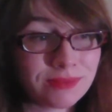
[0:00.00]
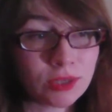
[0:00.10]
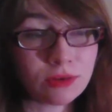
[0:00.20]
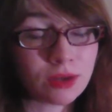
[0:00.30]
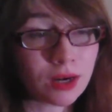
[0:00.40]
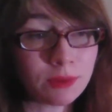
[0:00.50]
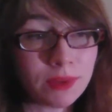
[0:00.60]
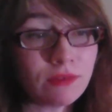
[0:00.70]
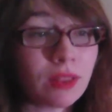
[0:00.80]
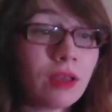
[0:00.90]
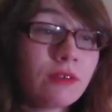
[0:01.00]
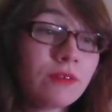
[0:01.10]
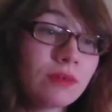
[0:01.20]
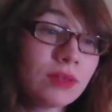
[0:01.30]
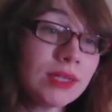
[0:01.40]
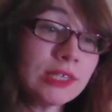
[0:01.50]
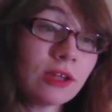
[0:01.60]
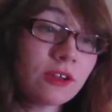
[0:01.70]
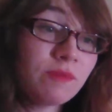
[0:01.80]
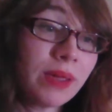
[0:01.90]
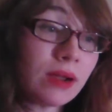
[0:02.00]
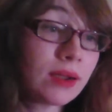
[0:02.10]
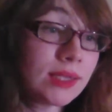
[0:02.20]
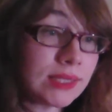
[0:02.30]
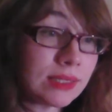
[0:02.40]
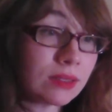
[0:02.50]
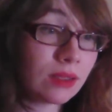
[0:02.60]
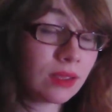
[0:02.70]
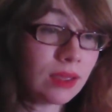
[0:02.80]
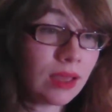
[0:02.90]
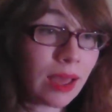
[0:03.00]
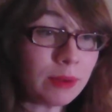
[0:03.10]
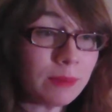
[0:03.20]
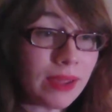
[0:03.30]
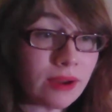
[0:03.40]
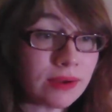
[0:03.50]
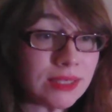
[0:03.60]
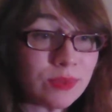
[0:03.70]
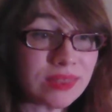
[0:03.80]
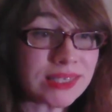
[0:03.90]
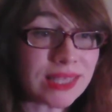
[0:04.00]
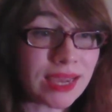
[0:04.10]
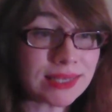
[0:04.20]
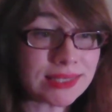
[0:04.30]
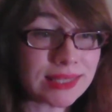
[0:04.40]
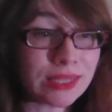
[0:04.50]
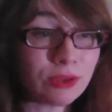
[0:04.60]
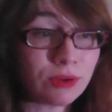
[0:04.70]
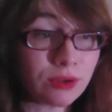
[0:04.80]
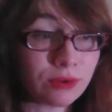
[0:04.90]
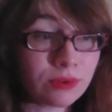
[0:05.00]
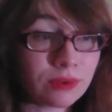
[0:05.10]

Don't talk to me of love. Let's talk of Paris. I'm in Paris with the slightest thing you do.